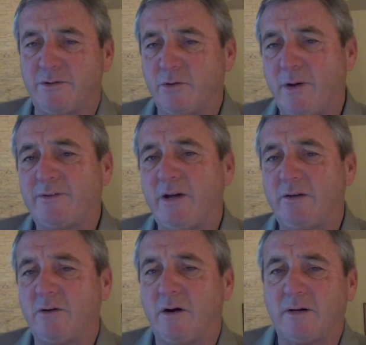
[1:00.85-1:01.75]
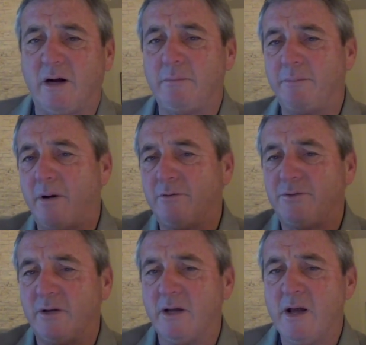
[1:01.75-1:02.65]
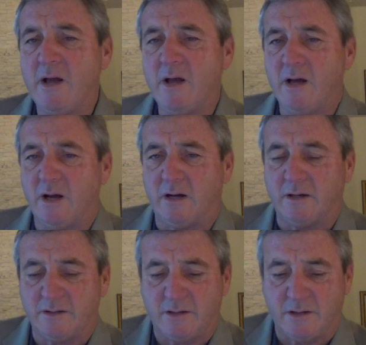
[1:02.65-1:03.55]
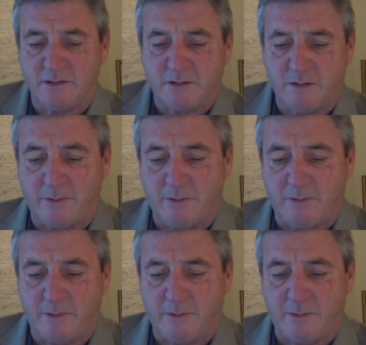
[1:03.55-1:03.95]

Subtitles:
So as I talk, I'll be posting a